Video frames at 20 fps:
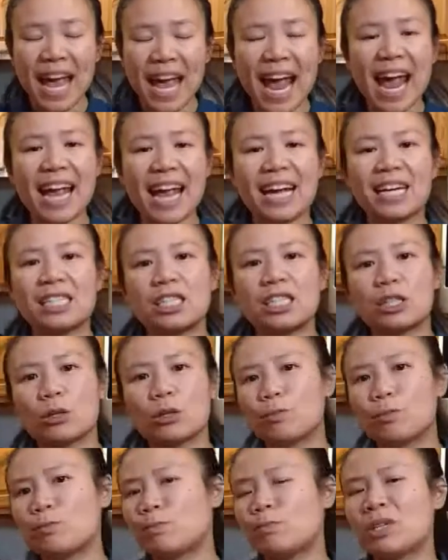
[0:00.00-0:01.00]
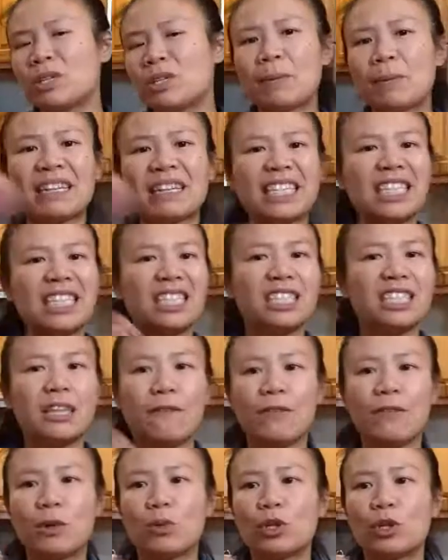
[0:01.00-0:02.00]
And they'll typically stuff
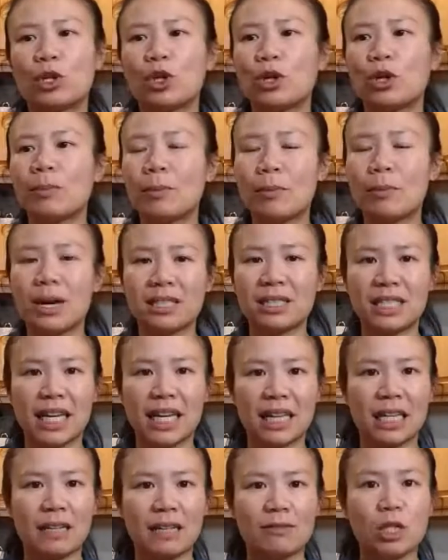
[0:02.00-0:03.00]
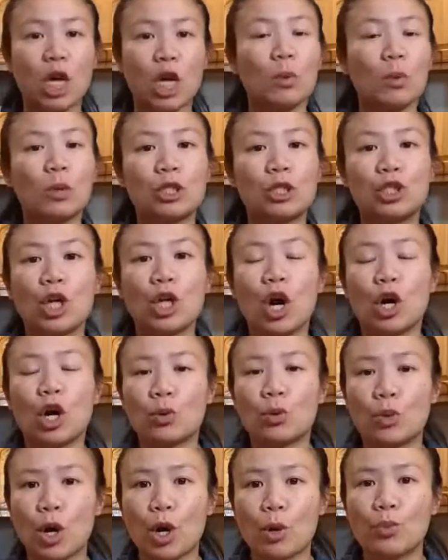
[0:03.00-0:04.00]
it with yerba mate leaves, which
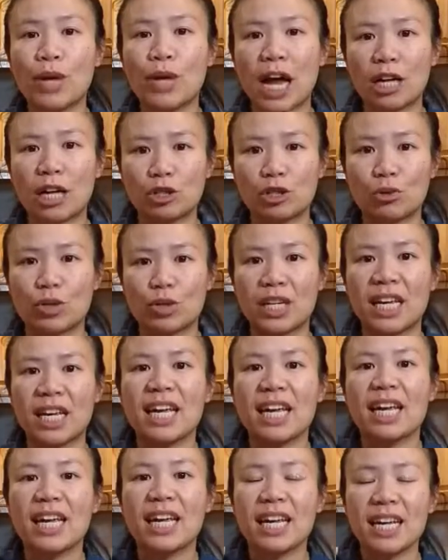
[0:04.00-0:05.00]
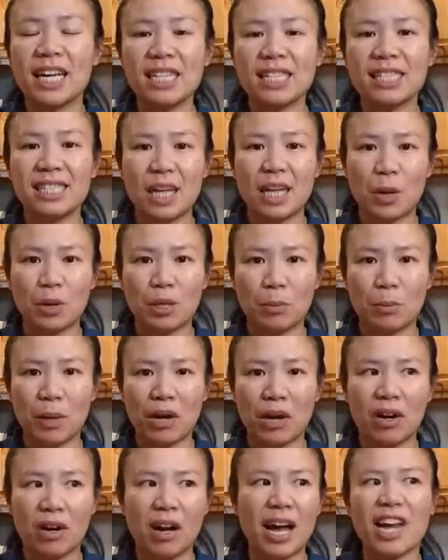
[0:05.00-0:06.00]
grow naturally in South
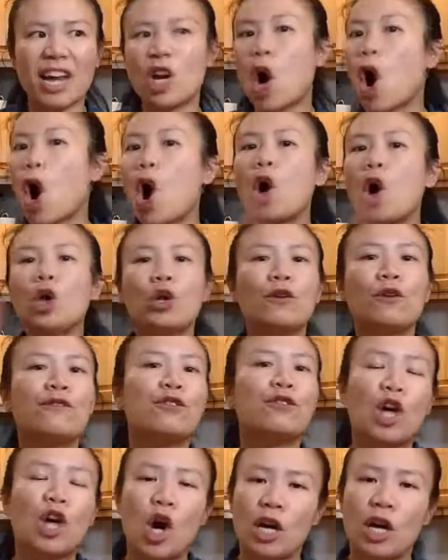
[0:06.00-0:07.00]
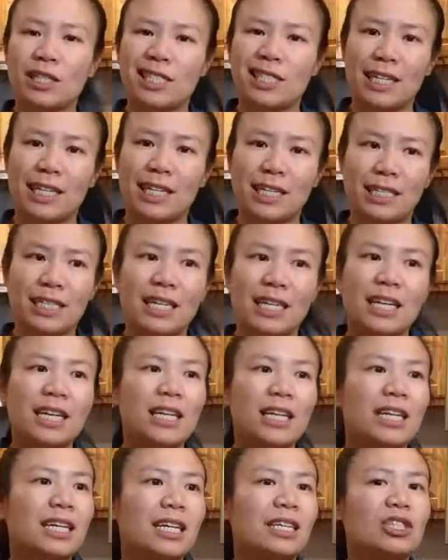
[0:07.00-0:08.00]
America and all over the continent.
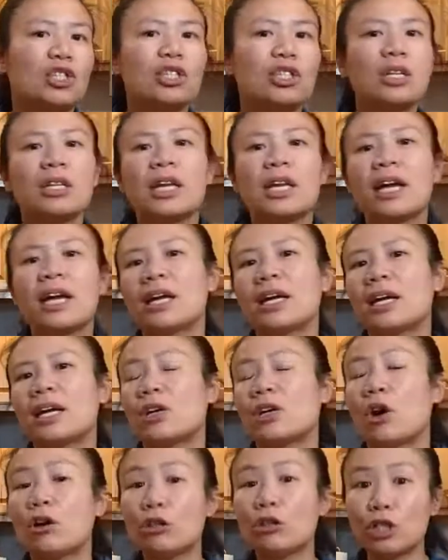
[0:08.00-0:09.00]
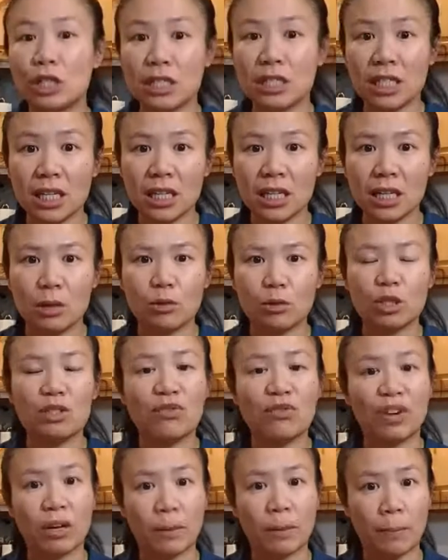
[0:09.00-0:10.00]
In Chile and Argentina, which is
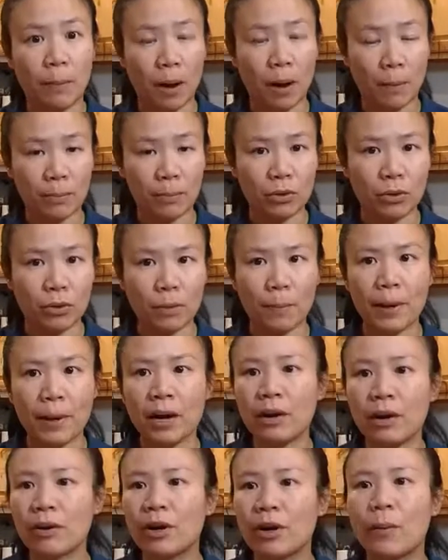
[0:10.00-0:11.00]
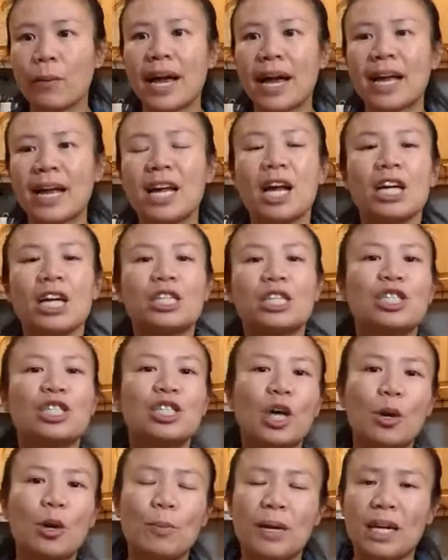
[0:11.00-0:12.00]
very popular, Paraguay,
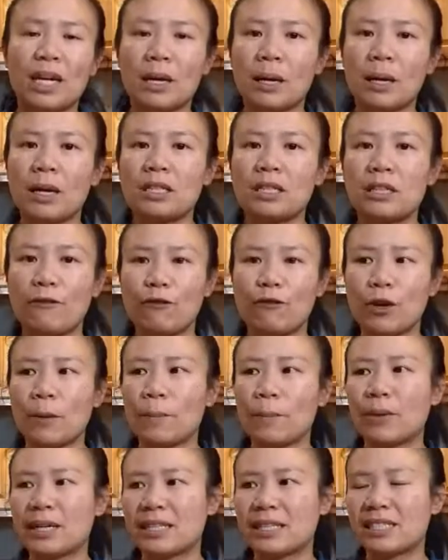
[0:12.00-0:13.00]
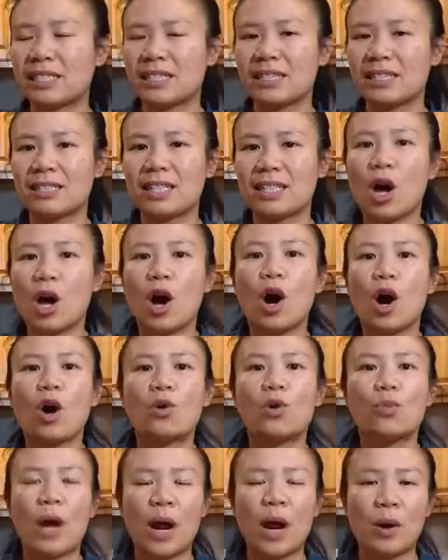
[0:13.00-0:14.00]
so many different places
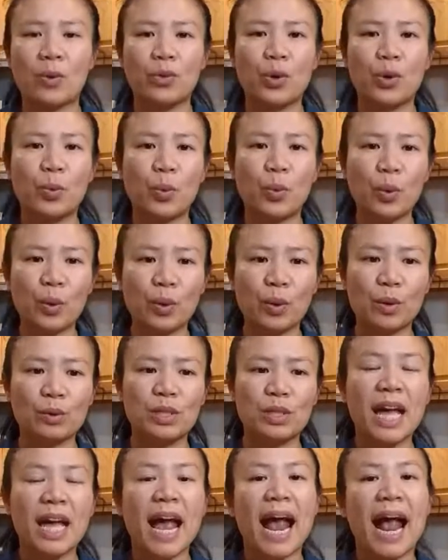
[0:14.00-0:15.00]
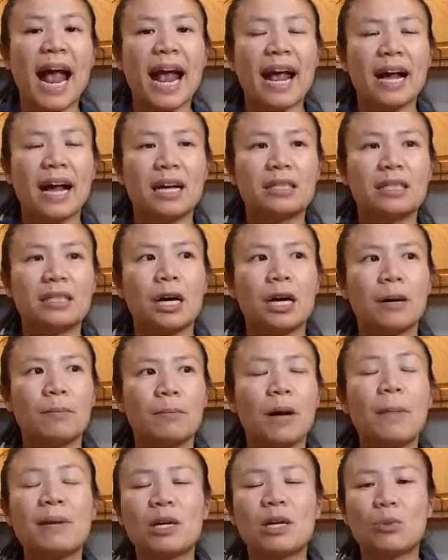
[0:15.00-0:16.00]
around the world, and
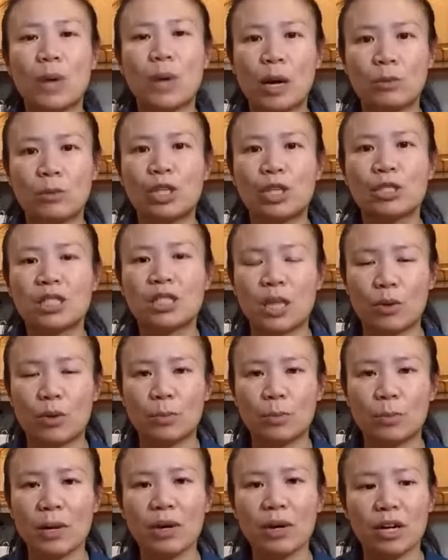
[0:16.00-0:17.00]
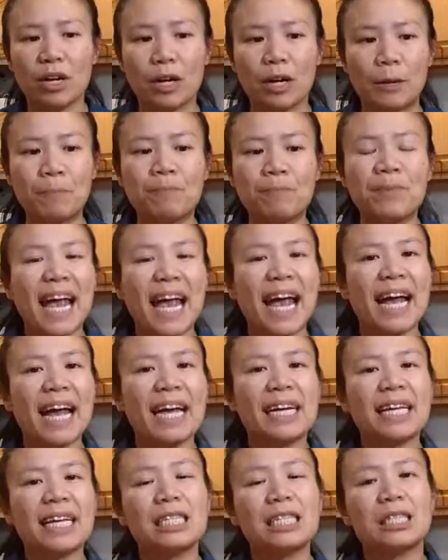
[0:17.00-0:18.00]
around South America. And
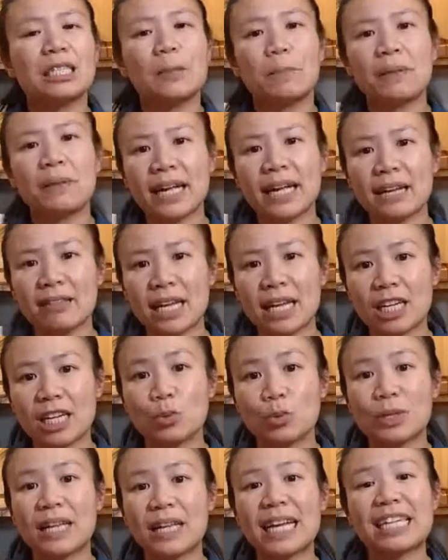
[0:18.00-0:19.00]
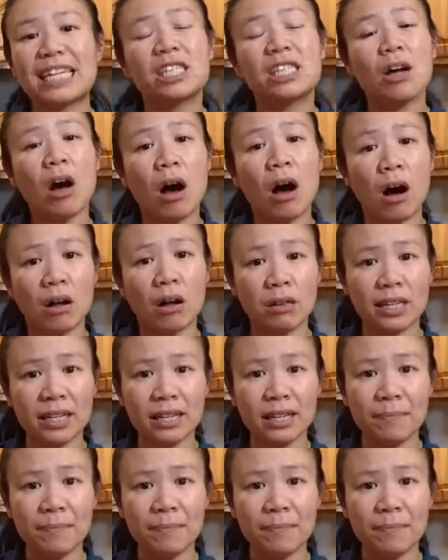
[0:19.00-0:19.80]
it is a plant that is related to holly.